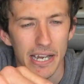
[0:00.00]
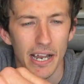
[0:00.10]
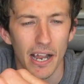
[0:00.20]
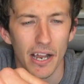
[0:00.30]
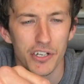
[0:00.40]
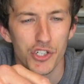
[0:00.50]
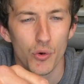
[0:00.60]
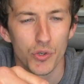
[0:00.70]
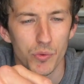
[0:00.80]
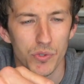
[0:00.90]
the
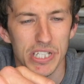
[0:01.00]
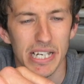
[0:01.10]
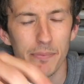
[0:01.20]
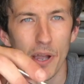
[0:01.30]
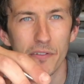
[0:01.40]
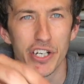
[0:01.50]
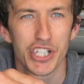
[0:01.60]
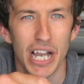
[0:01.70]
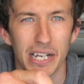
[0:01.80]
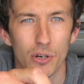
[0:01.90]
jaws will slip over the
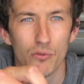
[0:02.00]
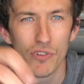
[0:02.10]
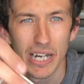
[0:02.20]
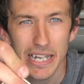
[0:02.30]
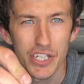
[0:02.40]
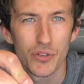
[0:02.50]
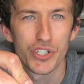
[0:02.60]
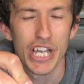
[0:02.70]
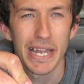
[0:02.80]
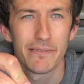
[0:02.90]
shackle, release your
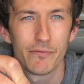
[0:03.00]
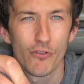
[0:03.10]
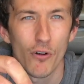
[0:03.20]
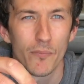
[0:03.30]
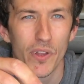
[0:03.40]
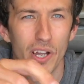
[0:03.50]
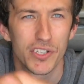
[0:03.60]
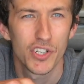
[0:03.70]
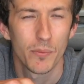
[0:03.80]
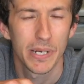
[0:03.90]
chain from the
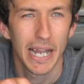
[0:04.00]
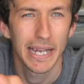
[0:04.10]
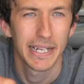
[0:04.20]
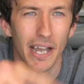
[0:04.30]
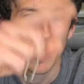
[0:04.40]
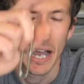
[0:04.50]
top of the anchor,